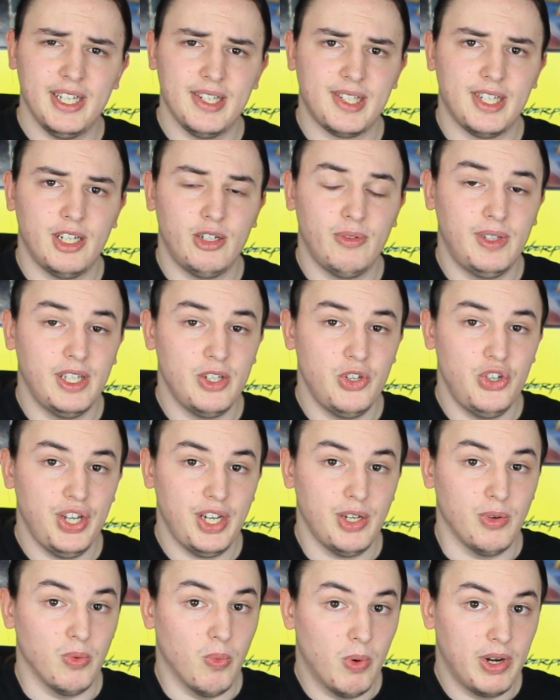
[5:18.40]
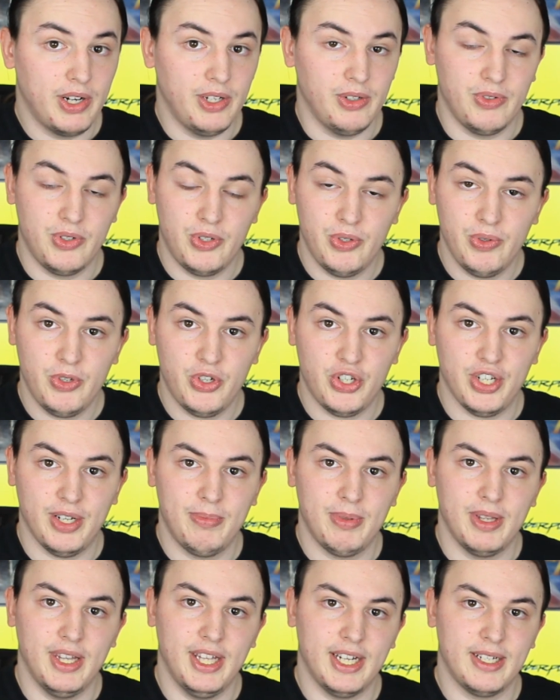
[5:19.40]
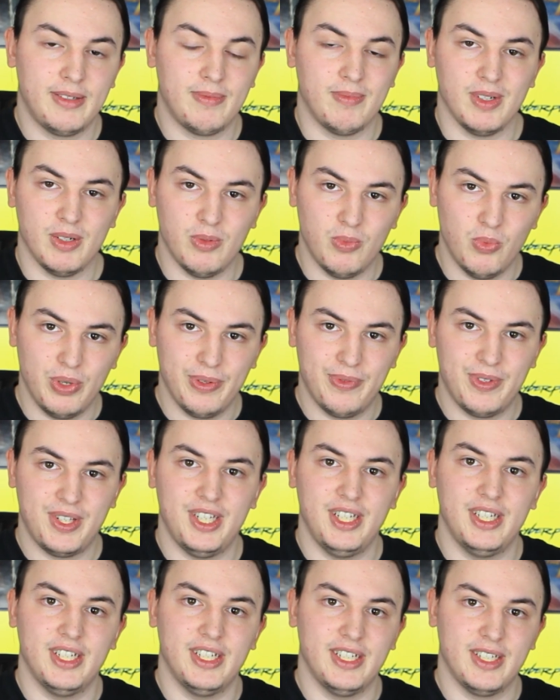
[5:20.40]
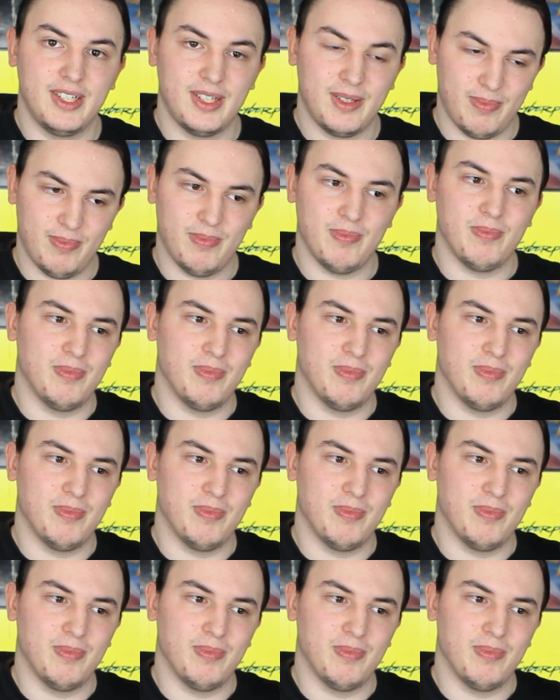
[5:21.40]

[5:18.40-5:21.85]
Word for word: instead of the GA102 chip that uh, we've seen it